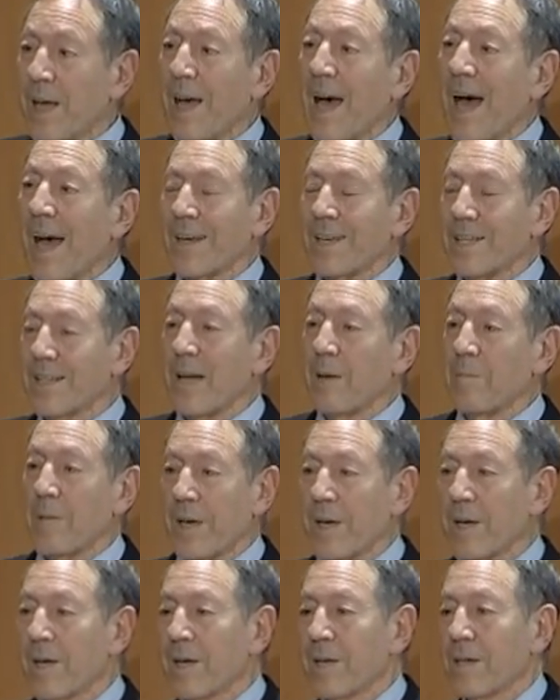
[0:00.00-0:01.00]

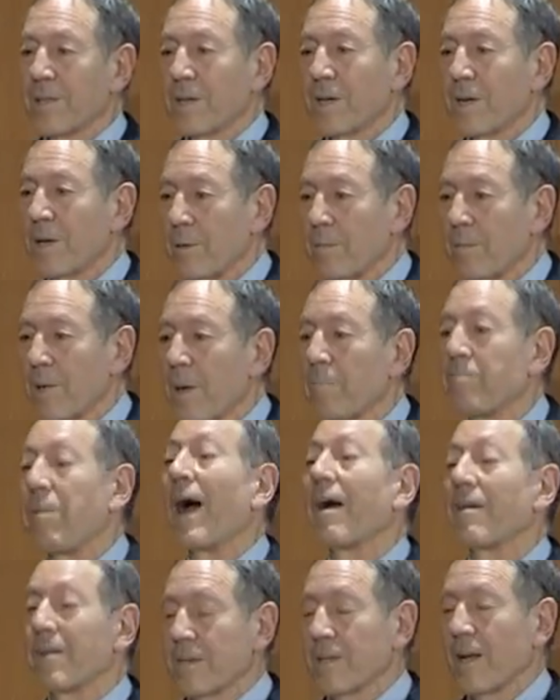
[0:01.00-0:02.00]
academic term,
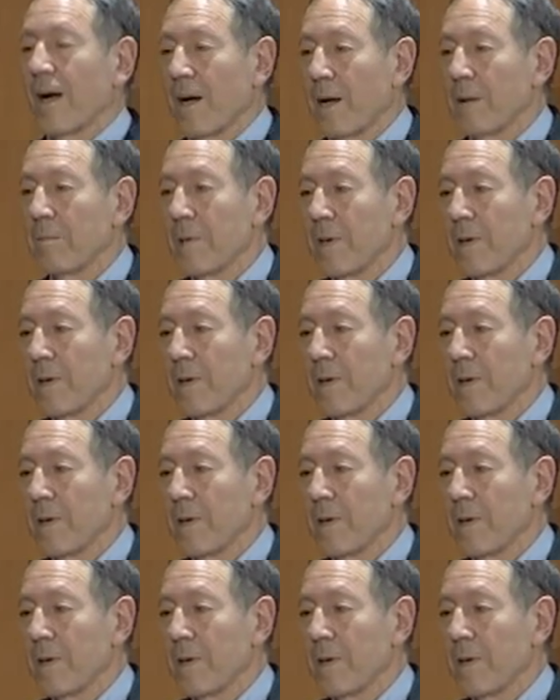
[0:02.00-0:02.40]
paradigm,